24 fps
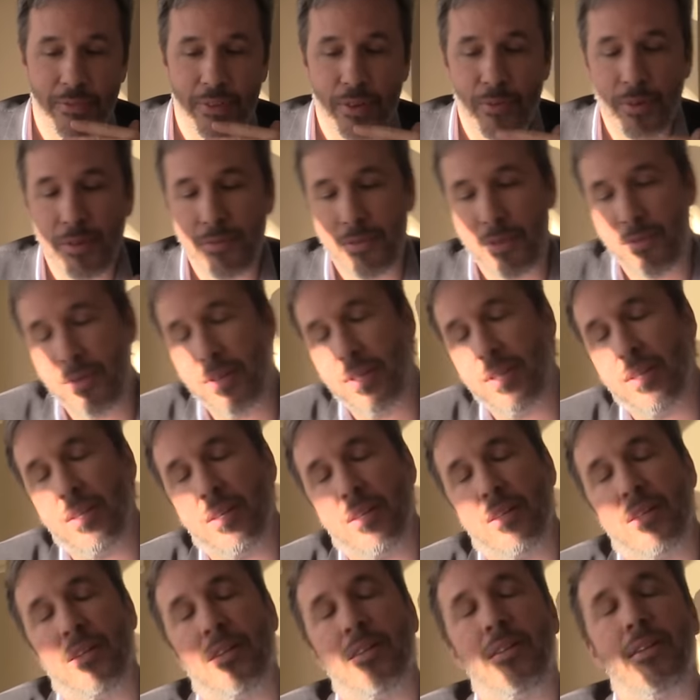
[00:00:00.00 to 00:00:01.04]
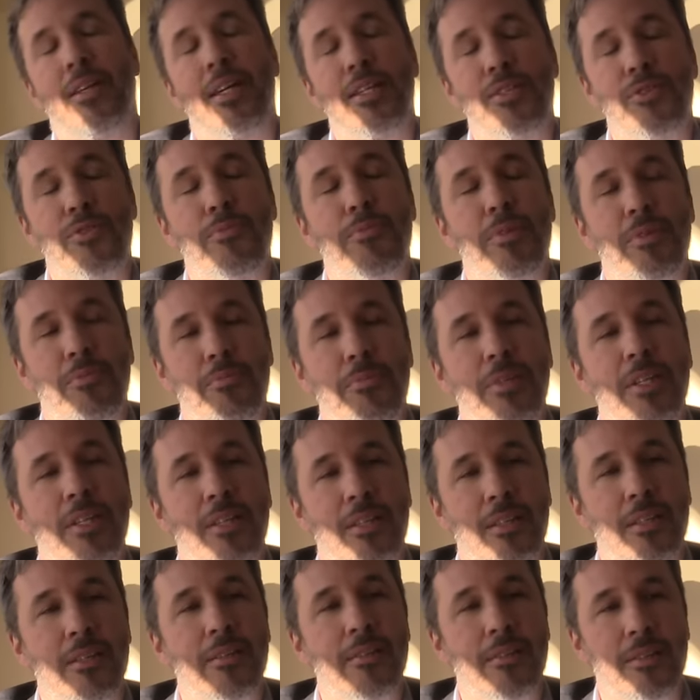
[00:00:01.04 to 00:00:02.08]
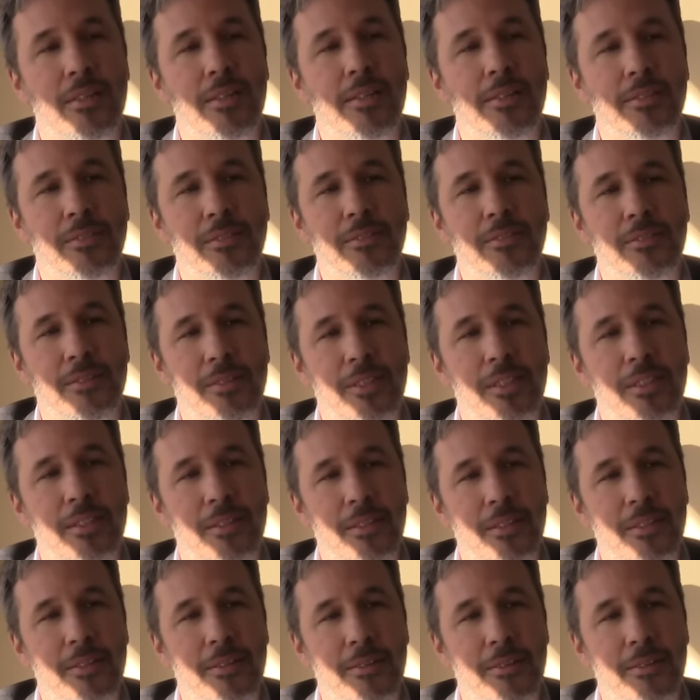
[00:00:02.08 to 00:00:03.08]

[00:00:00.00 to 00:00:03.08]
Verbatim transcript: very, very uh, nice human being. Yeah. Yeah. yeah. yeah. yeah,